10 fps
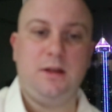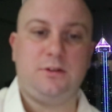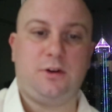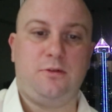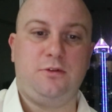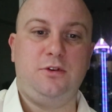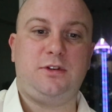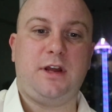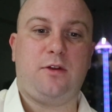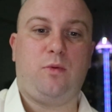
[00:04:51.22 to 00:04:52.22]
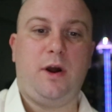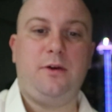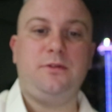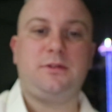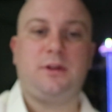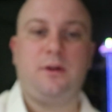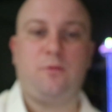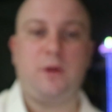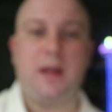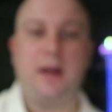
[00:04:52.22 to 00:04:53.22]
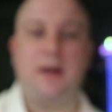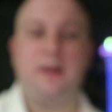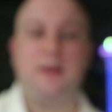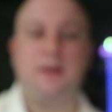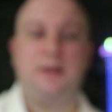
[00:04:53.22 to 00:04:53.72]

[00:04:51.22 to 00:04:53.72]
So New South Wales, we had